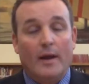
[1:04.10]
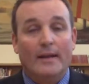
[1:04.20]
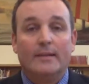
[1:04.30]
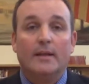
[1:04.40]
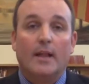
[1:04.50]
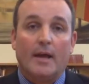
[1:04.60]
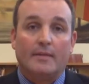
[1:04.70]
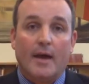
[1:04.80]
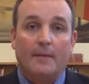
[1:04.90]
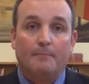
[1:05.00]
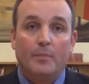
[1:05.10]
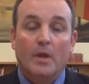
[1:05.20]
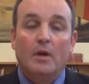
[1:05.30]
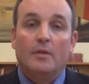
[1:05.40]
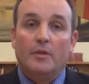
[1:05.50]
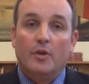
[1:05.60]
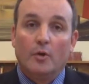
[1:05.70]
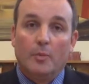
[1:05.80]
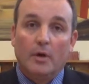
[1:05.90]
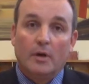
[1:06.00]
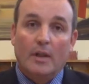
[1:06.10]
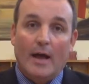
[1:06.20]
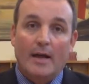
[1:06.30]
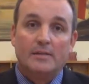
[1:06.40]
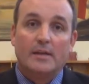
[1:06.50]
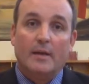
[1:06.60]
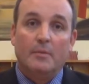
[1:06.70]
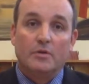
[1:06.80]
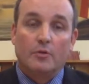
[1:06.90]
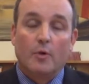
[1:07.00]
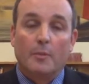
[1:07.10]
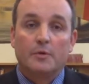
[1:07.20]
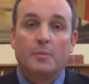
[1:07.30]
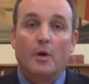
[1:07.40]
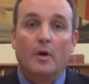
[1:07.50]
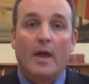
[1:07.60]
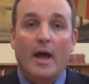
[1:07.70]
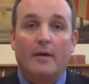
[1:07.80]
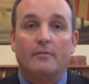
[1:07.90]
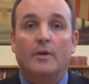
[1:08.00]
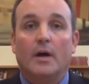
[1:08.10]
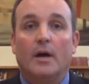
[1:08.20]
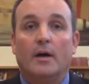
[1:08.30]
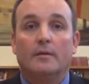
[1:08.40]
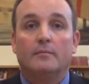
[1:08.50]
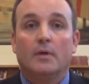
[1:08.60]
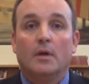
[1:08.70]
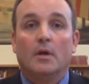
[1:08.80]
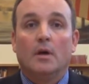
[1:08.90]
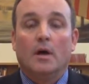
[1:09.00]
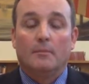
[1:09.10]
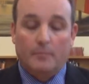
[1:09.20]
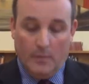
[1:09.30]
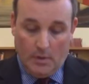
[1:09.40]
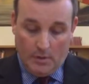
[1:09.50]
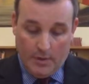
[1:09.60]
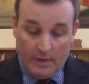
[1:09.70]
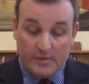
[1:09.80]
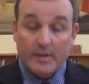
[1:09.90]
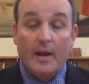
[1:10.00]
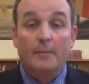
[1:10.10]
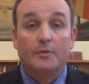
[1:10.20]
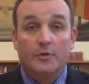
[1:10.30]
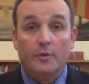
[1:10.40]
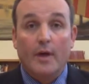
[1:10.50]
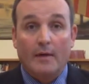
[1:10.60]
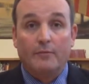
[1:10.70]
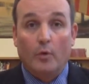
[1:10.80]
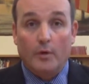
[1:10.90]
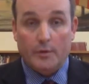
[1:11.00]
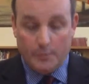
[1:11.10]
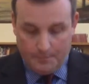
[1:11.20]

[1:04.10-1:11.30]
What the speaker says: anything like that. The yearbook class and Mr. Ruppersberg have things set up to do that for you.